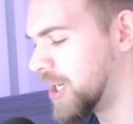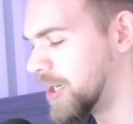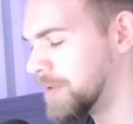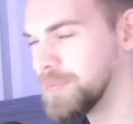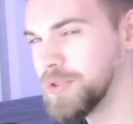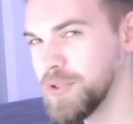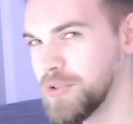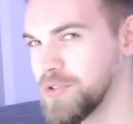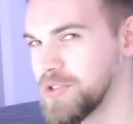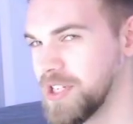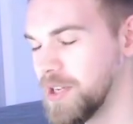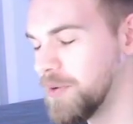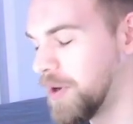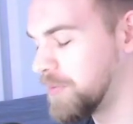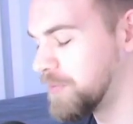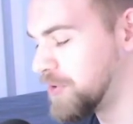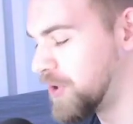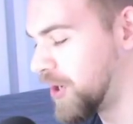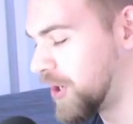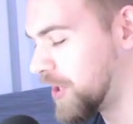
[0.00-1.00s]
You'll see what
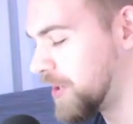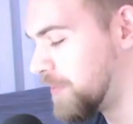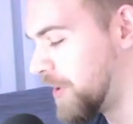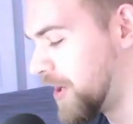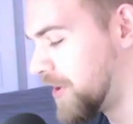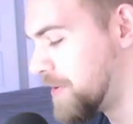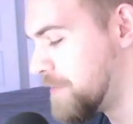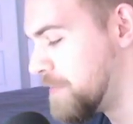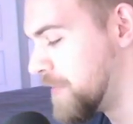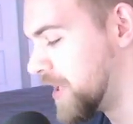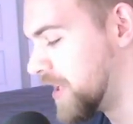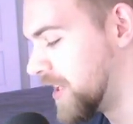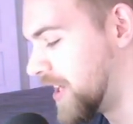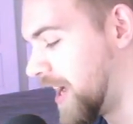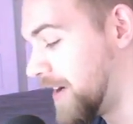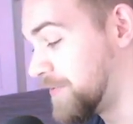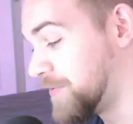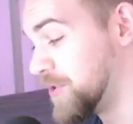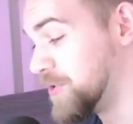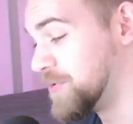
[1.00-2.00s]
I'm talking about in a minute
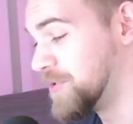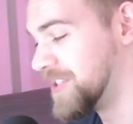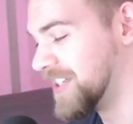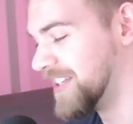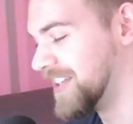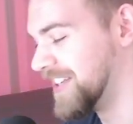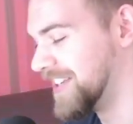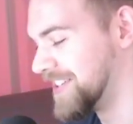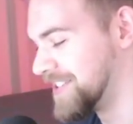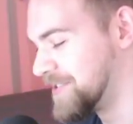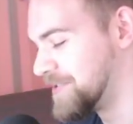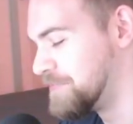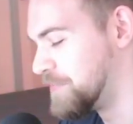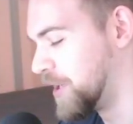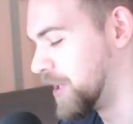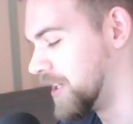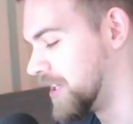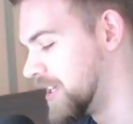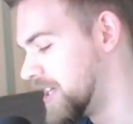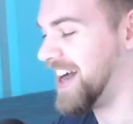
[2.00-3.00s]
after you see this.
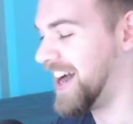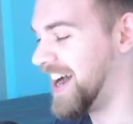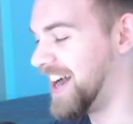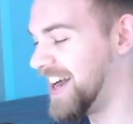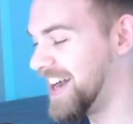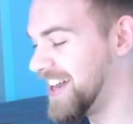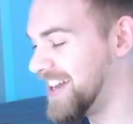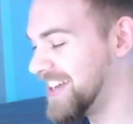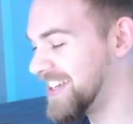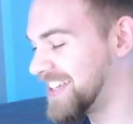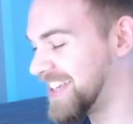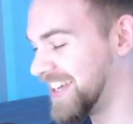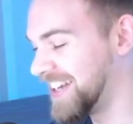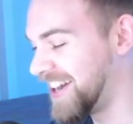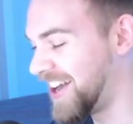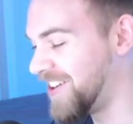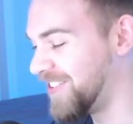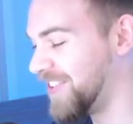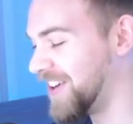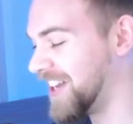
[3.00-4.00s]
But I
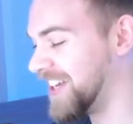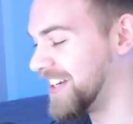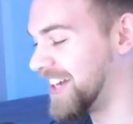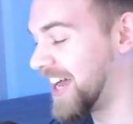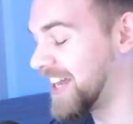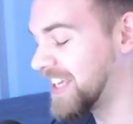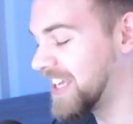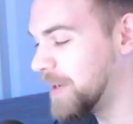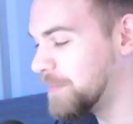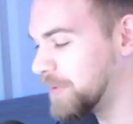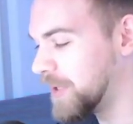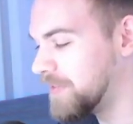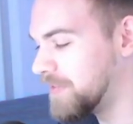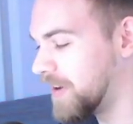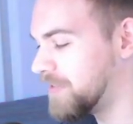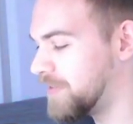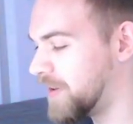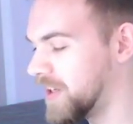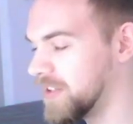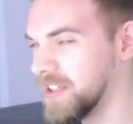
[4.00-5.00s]
cannot wait. I can't believe I
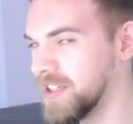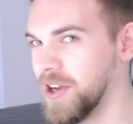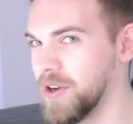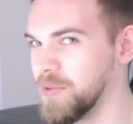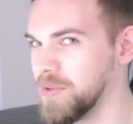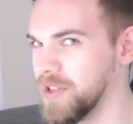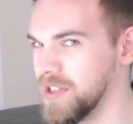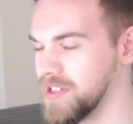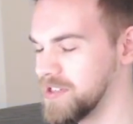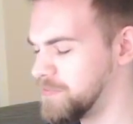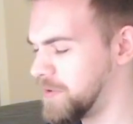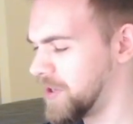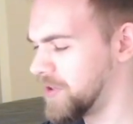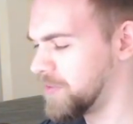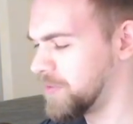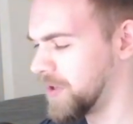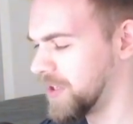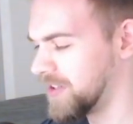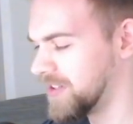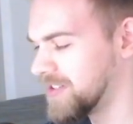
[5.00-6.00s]
finally own this, by the
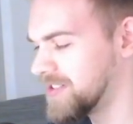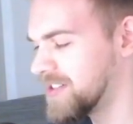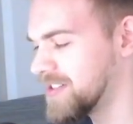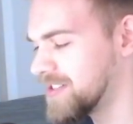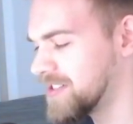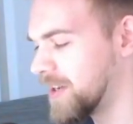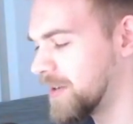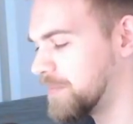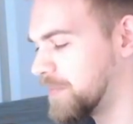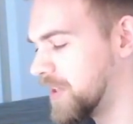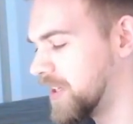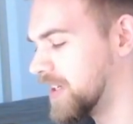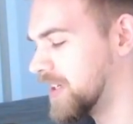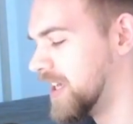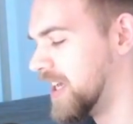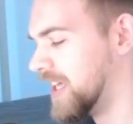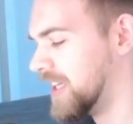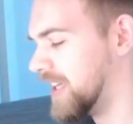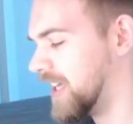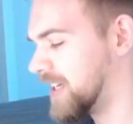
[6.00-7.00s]
way. This is something,
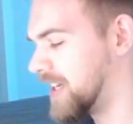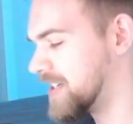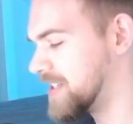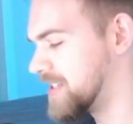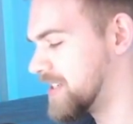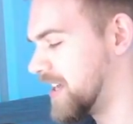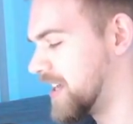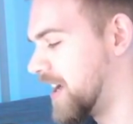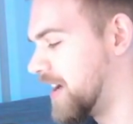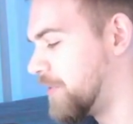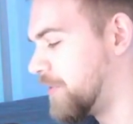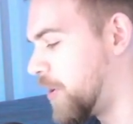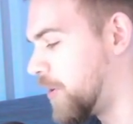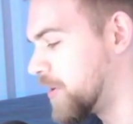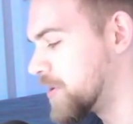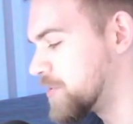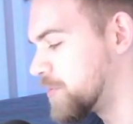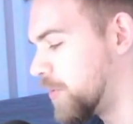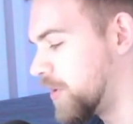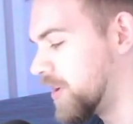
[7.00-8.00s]
like I said, I've
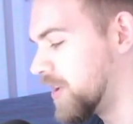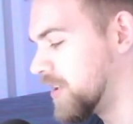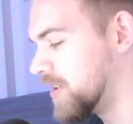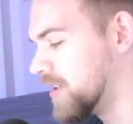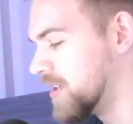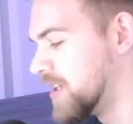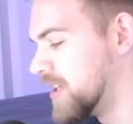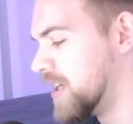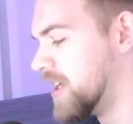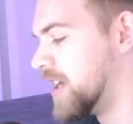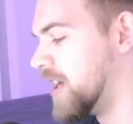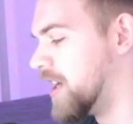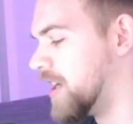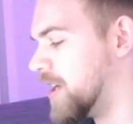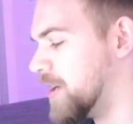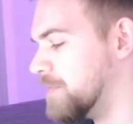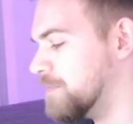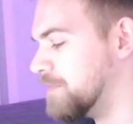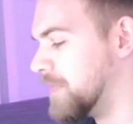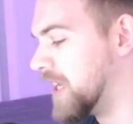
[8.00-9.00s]
always wanted
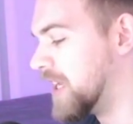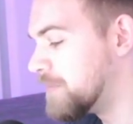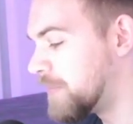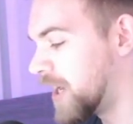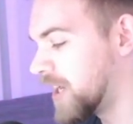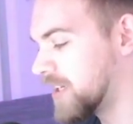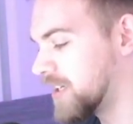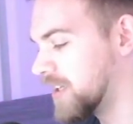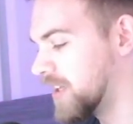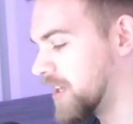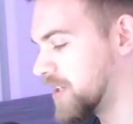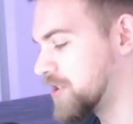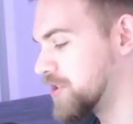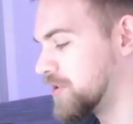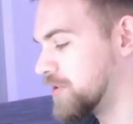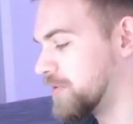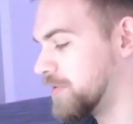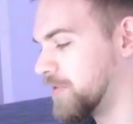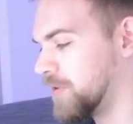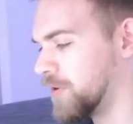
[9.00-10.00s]
in my
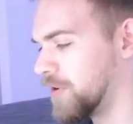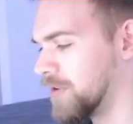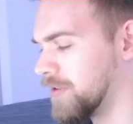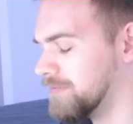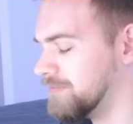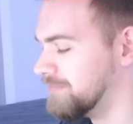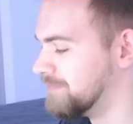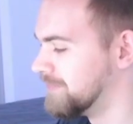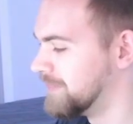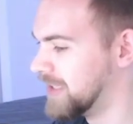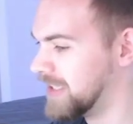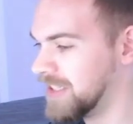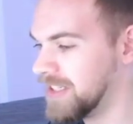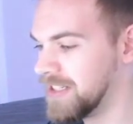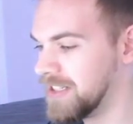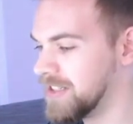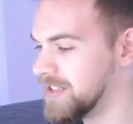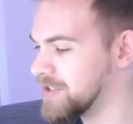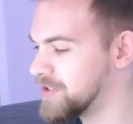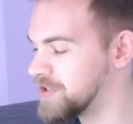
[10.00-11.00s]
collection for
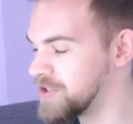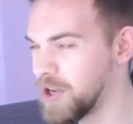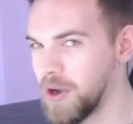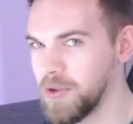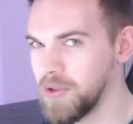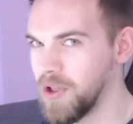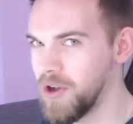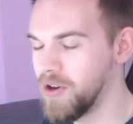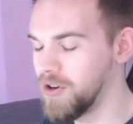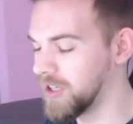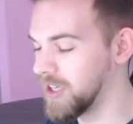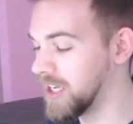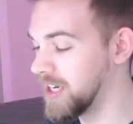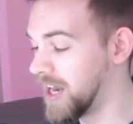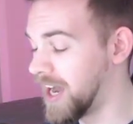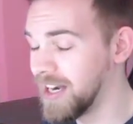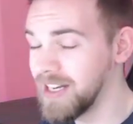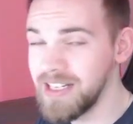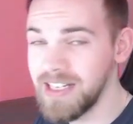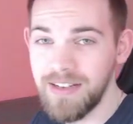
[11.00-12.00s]
so long. And
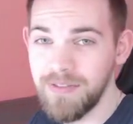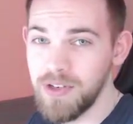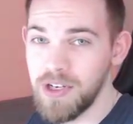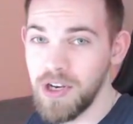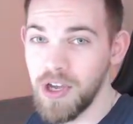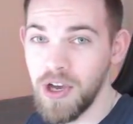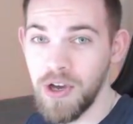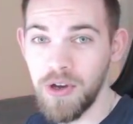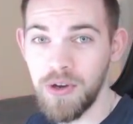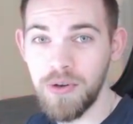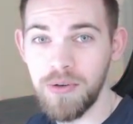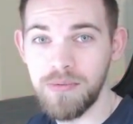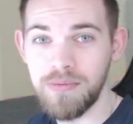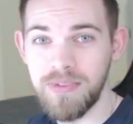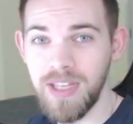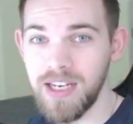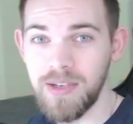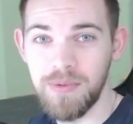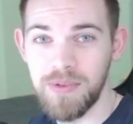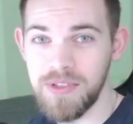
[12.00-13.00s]
I didn't even know
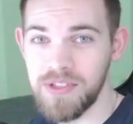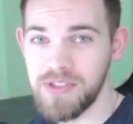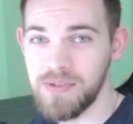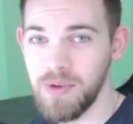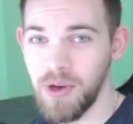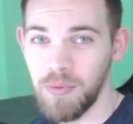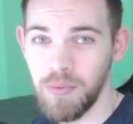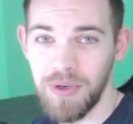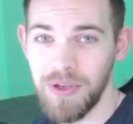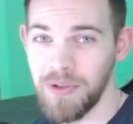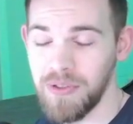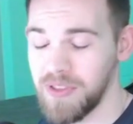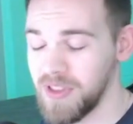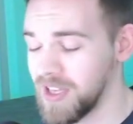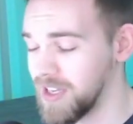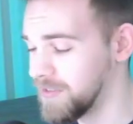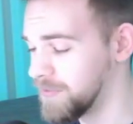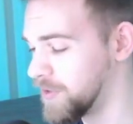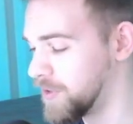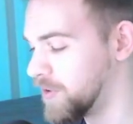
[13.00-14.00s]
that it was a real
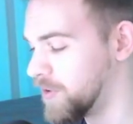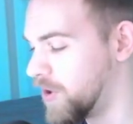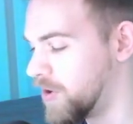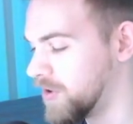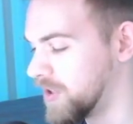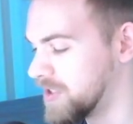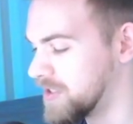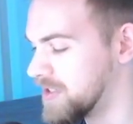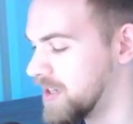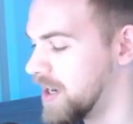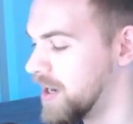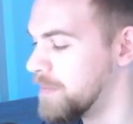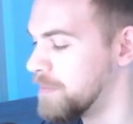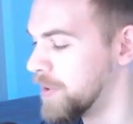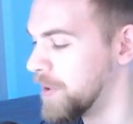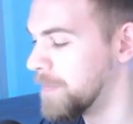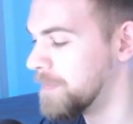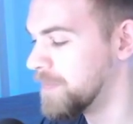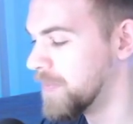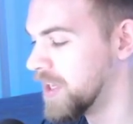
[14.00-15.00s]
thing for the longest time.
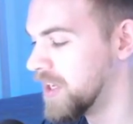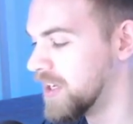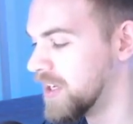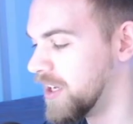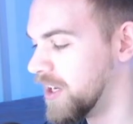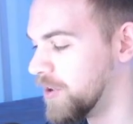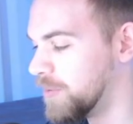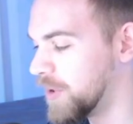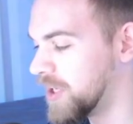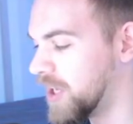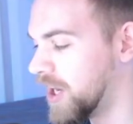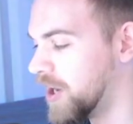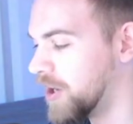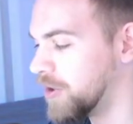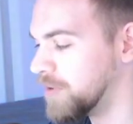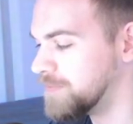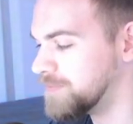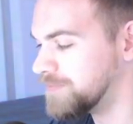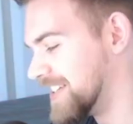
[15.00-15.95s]
But here we go.